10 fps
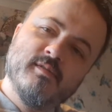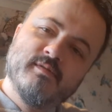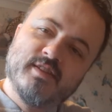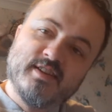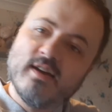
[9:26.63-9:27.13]

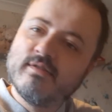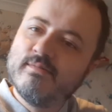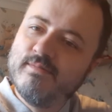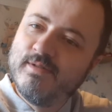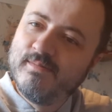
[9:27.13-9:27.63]
to death
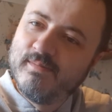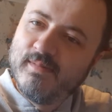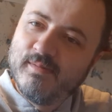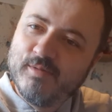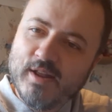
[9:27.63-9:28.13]

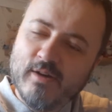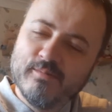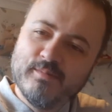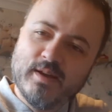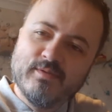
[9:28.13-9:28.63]
without
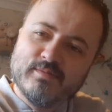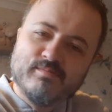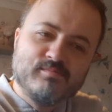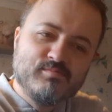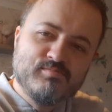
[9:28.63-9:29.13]
even
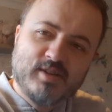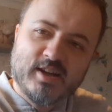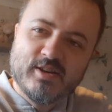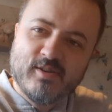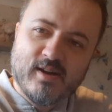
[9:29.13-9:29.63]

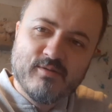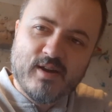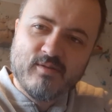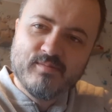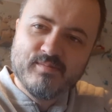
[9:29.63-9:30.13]
taking your health
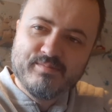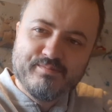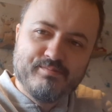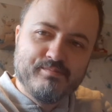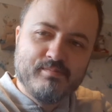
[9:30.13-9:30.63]
out
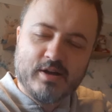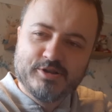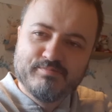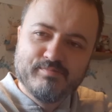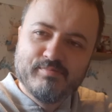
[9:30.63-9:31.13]

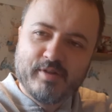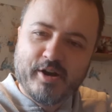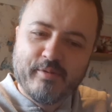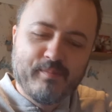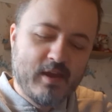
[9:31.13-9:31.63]
much.
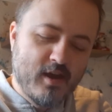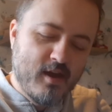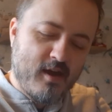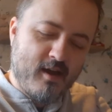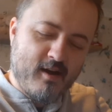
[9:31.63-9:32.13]

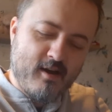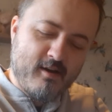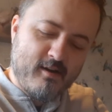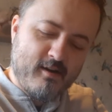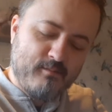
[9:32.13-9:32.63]

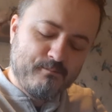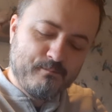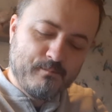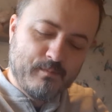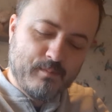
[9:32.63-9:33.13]

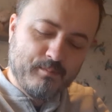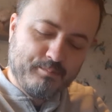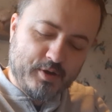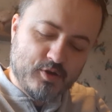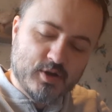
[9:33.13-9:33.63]

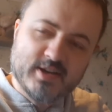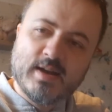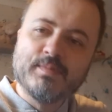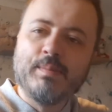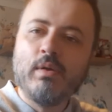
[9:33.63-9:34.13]
But you can
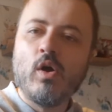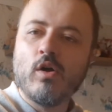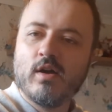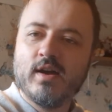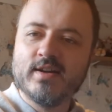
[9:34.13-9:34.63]
attempt to
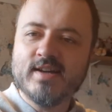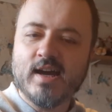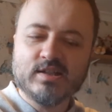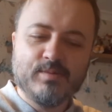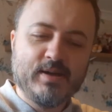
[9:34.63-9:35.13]
block an
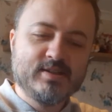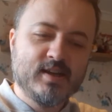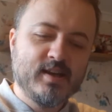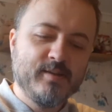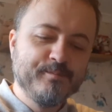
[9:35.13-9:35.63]
attack. So
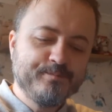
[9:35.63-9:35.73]
basically,